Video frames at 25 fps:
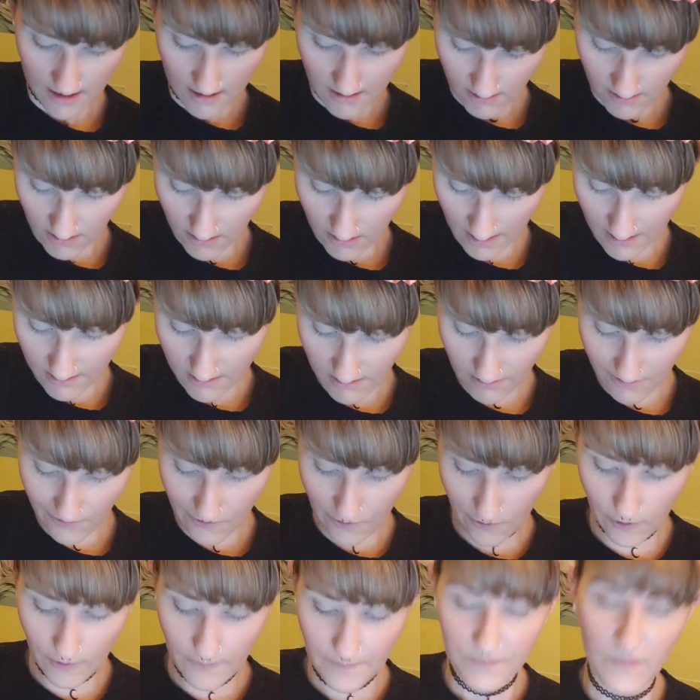so that's
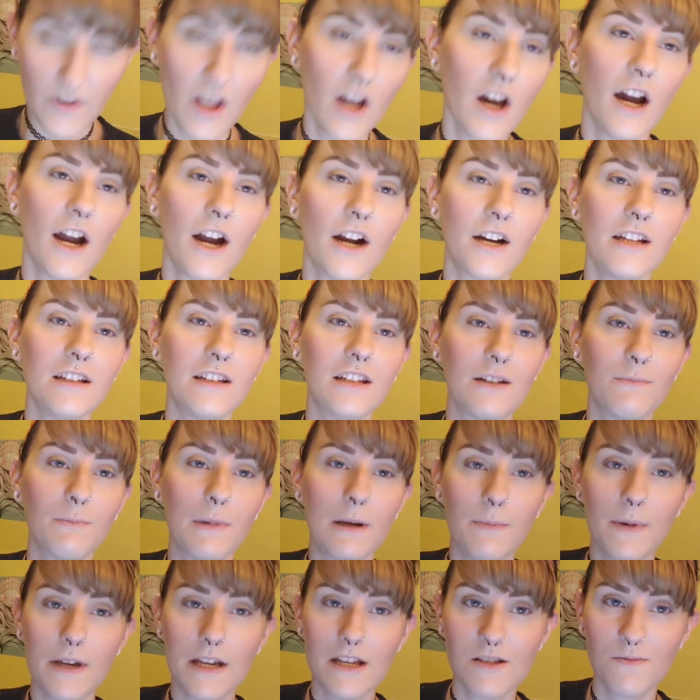cool. I already did
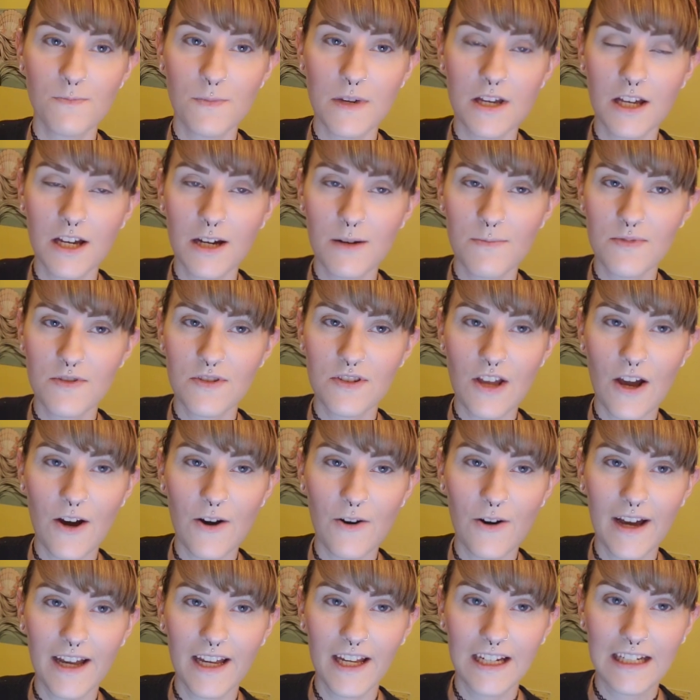my base makeup,
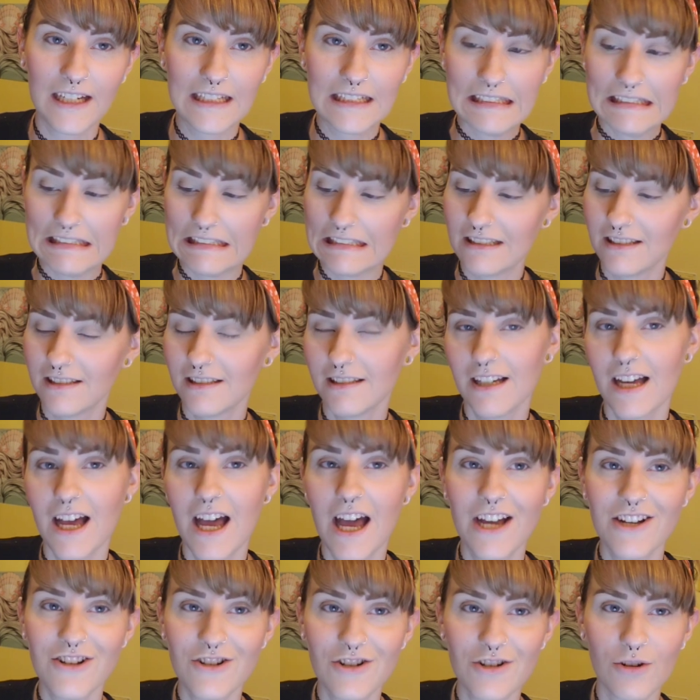so I kind
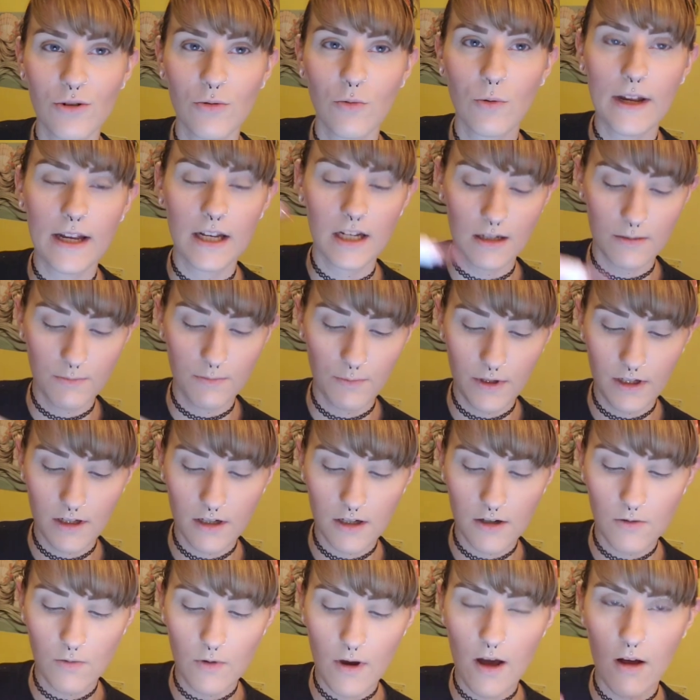of should have waited, but
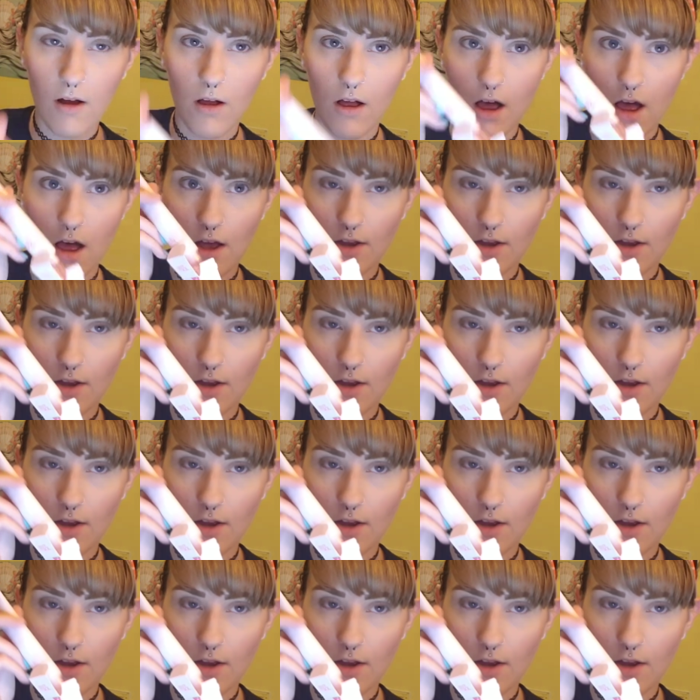oh well.